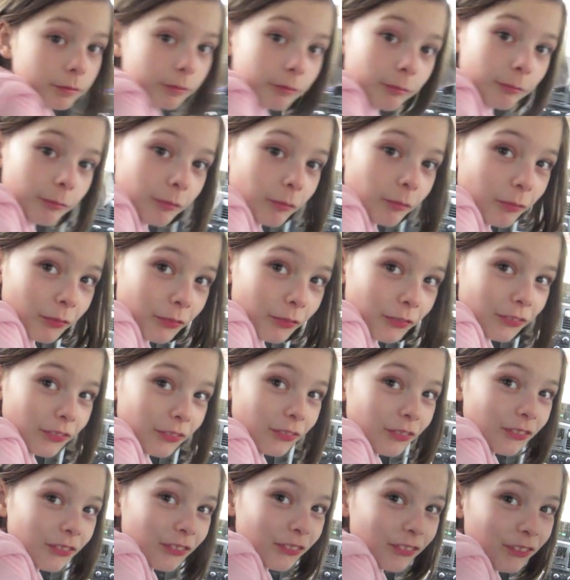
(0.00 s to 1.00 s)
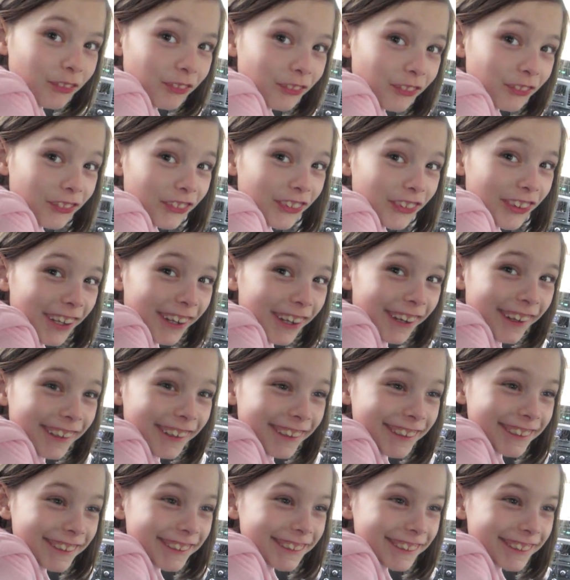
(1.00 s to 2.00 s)
are we going? A
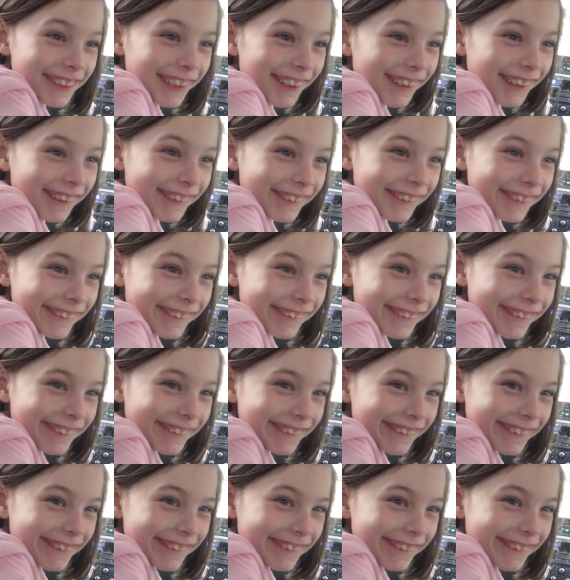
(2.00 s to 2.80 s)
show.